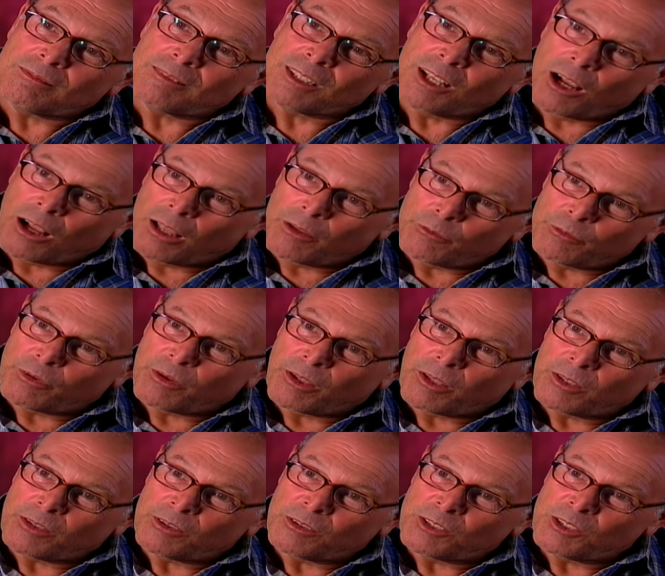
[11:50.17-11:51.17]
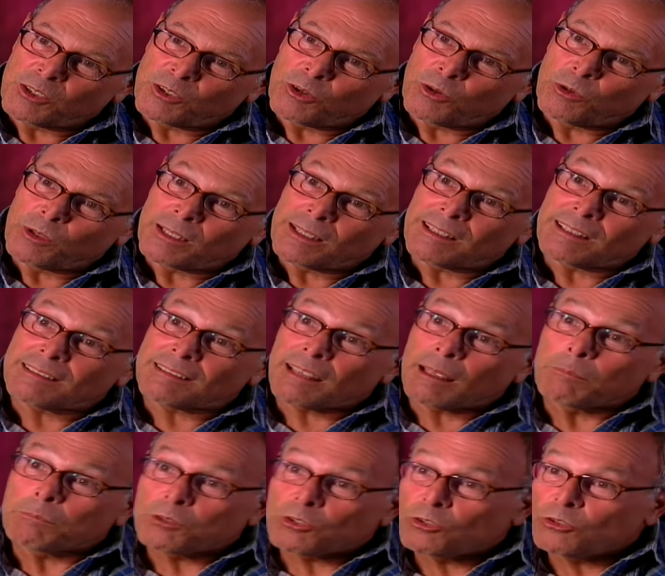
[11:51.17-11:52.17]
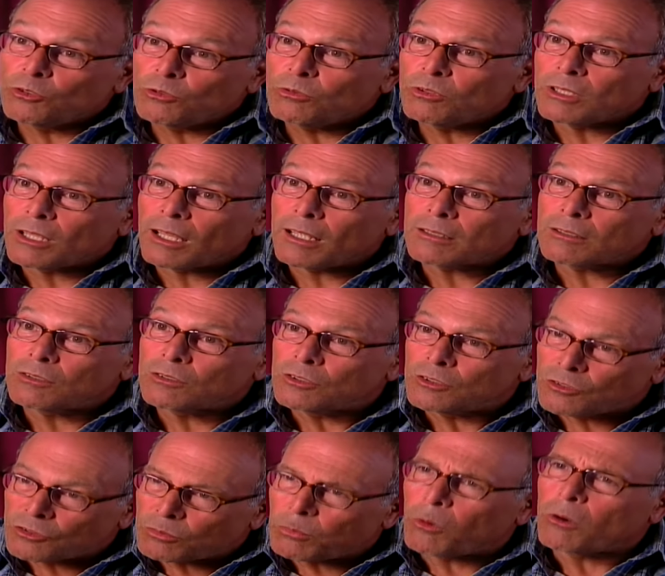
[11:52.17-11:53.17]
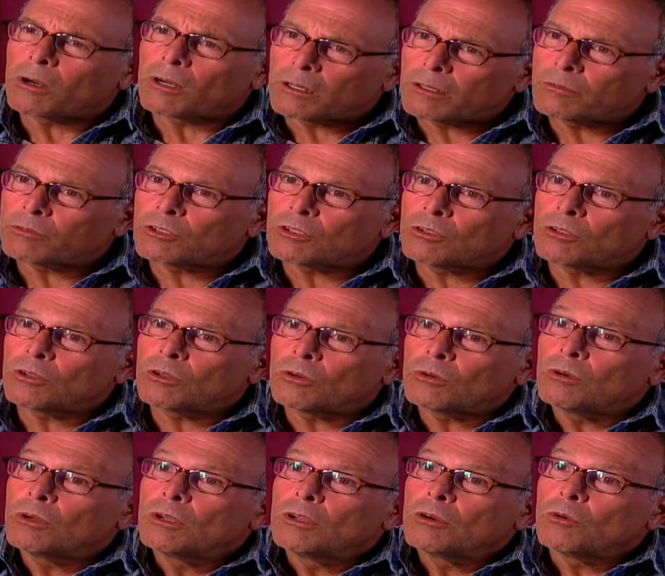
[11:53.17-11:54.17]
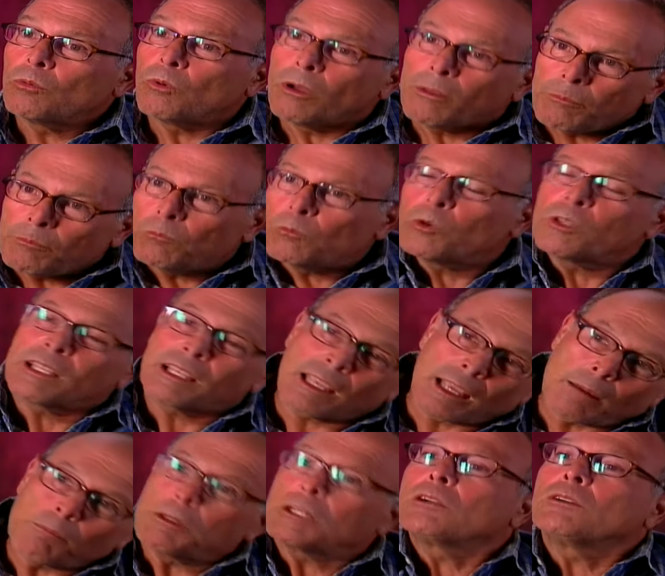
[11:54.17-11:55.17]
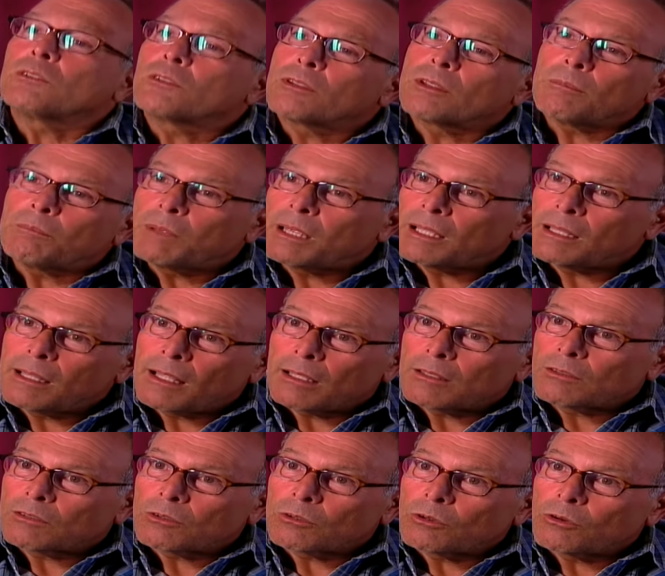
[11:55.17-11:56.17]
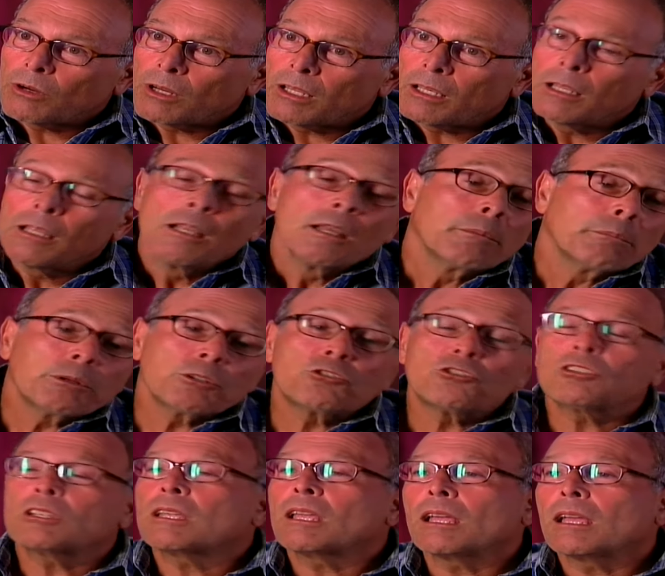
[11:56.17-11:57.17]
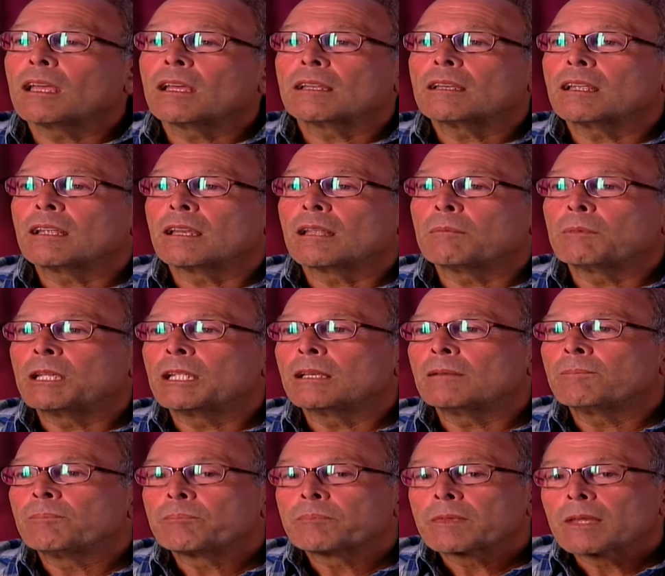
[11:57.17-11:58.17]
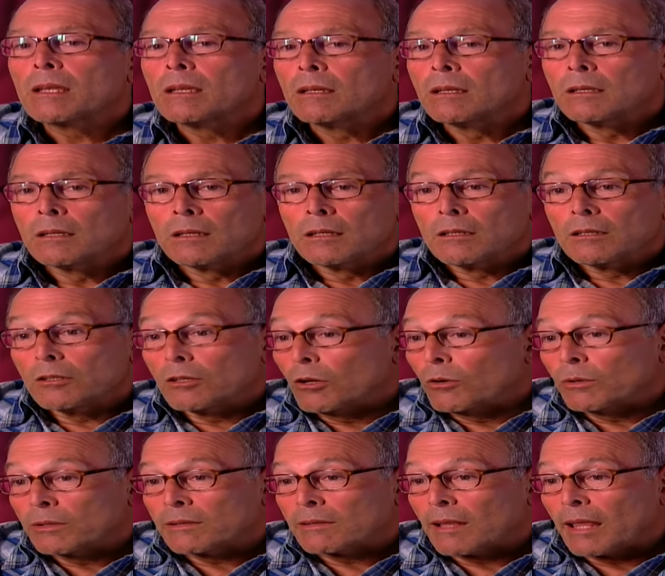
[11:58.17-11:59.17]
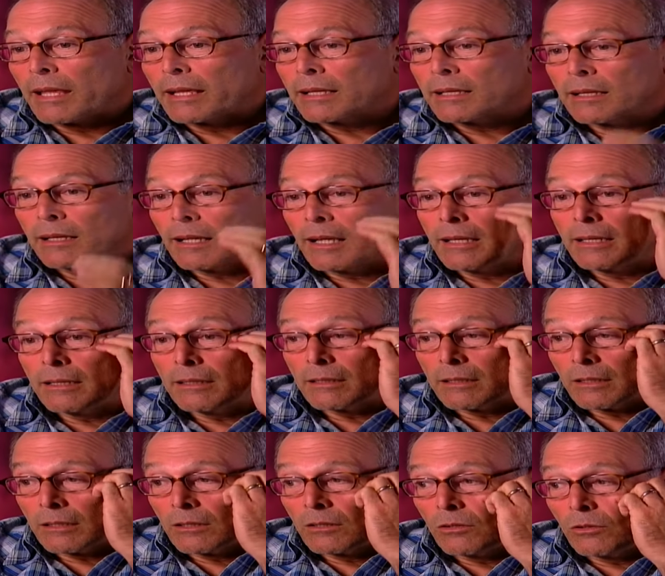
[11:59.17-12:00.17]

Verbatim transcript: Godfather, you know, in an attempt to do that, because he's smart enough to know what were the chemicals that made that so great. But you can't. And I mean, you know, it's like anything.